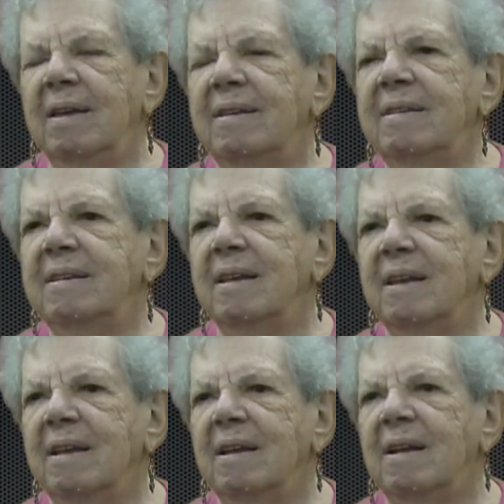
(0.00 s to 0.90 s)
What
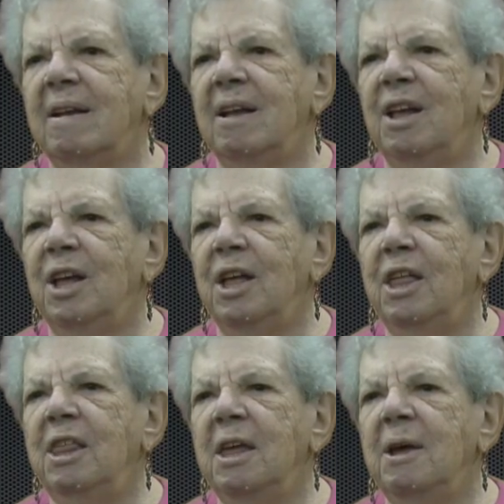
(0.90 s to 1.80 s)
was the
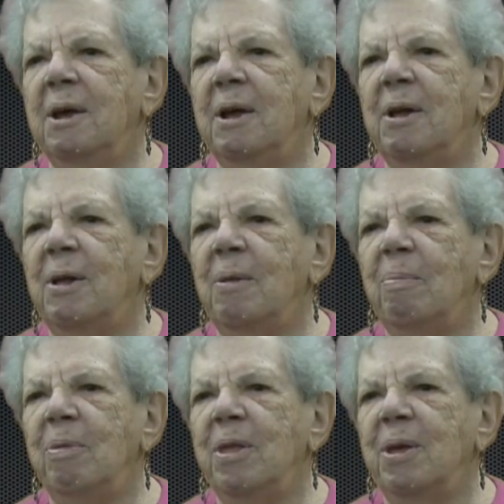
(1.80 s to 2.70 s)
benefit package
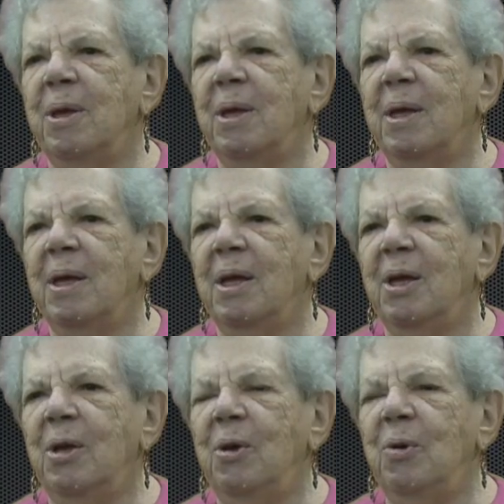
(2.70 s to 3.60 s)
like and
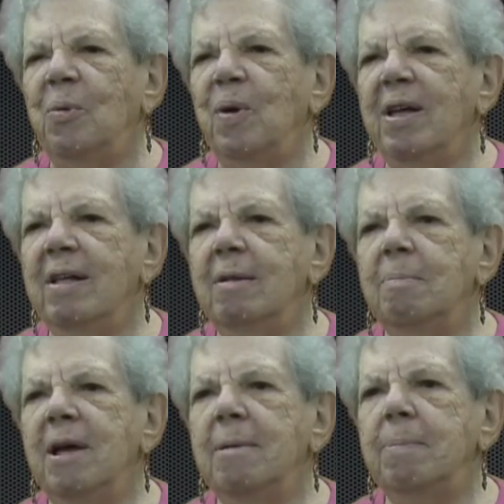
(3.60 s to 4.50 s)
the pay like? Well,
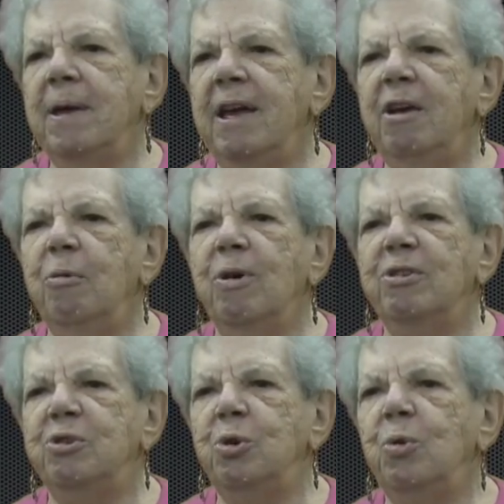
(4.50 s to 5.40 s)
my pay
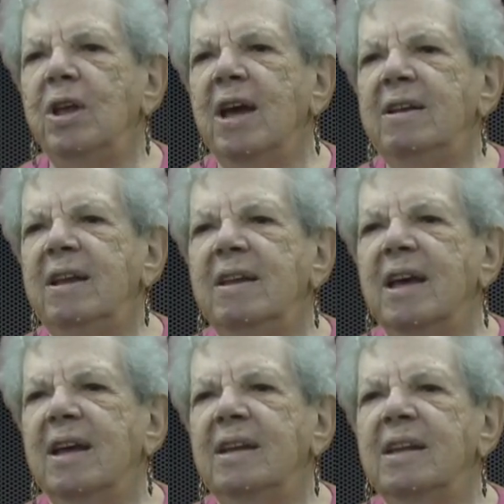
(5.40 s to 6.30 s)
was
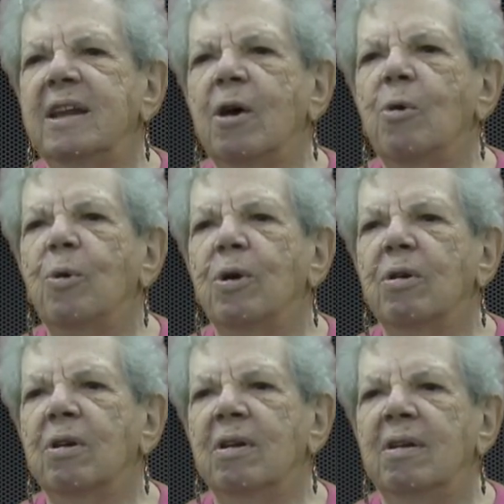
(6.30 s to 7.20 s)
$2.99 an
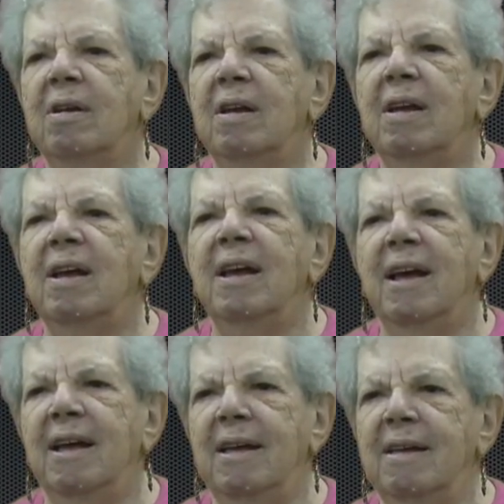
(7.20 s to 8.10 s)
hour
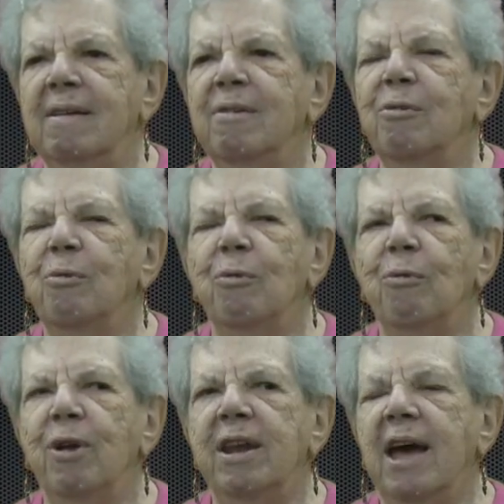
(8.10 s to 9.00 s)

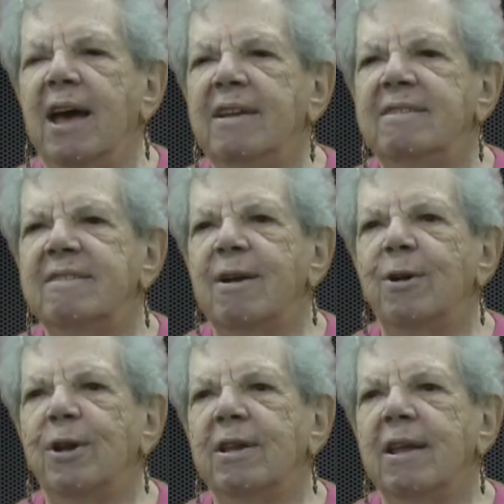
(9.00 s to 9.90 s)
when I
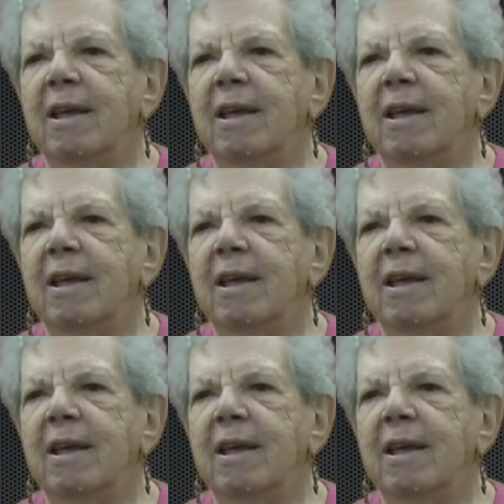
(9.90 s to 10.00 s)
started.